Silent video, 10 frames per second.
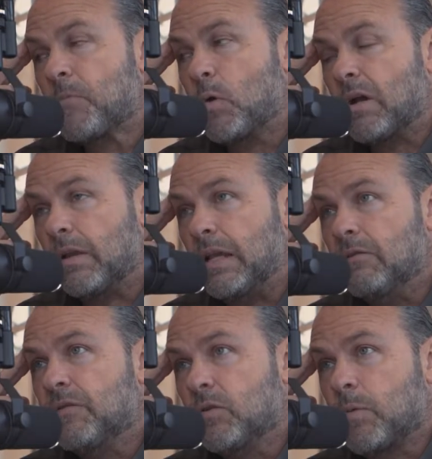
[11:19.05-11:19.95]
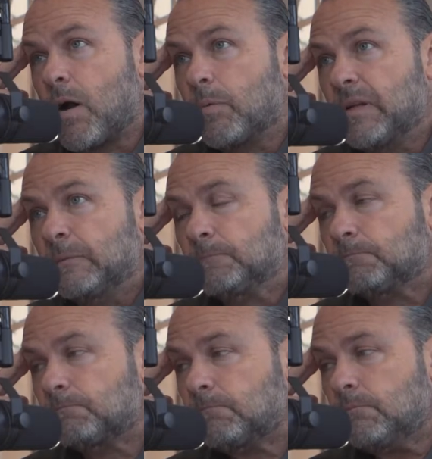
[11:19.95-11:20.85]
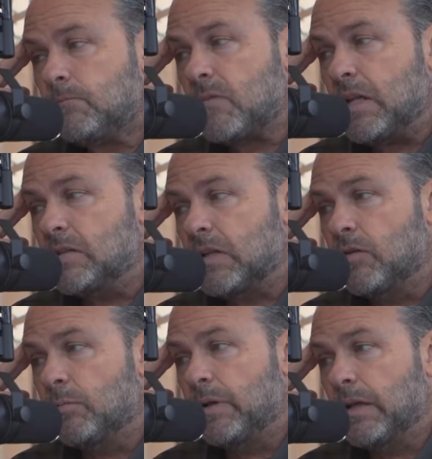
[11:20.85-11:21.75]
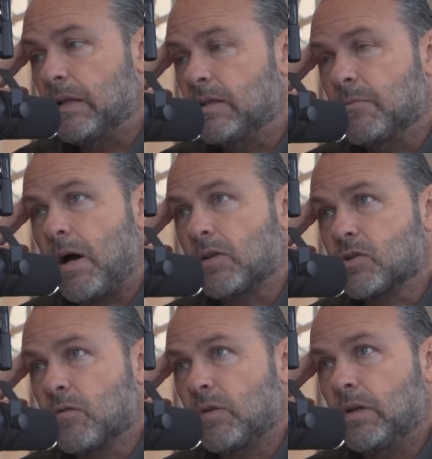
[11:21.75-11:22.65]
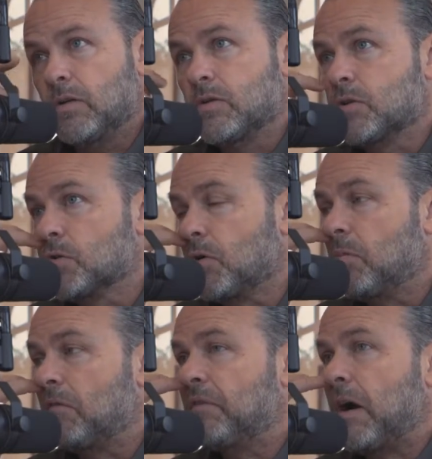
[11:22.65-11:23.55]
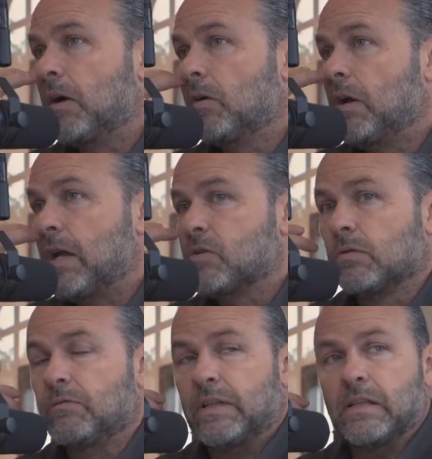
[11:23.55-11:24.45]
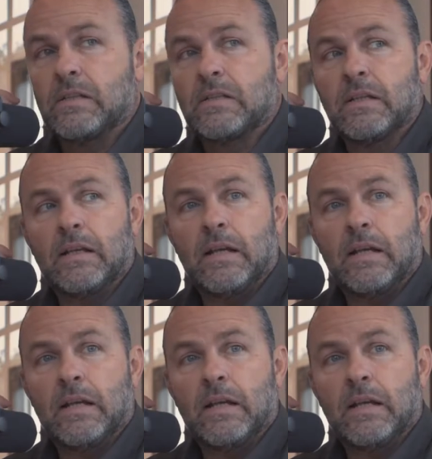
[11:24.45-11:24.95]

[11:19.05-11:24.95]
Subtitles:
call it infill property. It's either been demolished over the years, destroyed by fire or natural events,